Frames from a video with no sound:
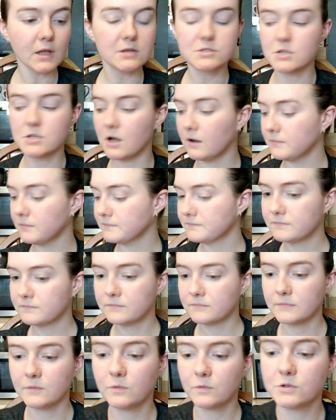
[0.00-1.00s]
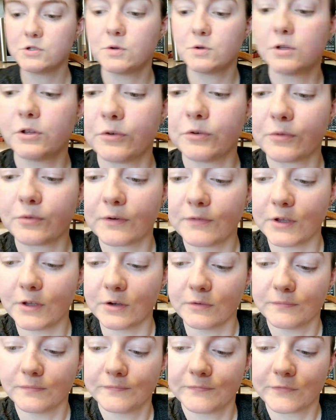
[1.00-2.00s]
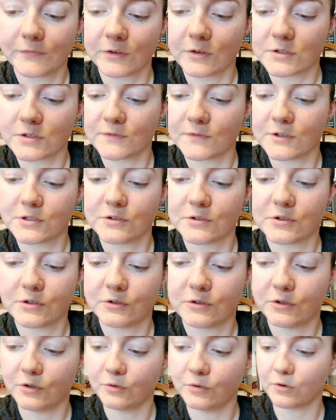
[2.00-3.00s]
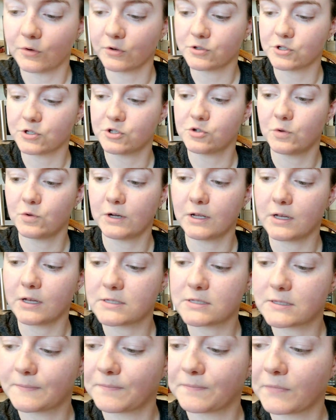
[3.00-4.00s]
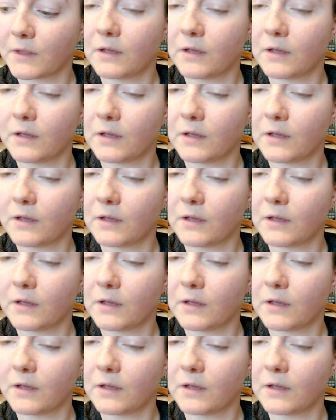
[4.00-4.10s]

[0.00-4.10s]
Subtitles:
So we'll do a little review for those of you who are just joining us.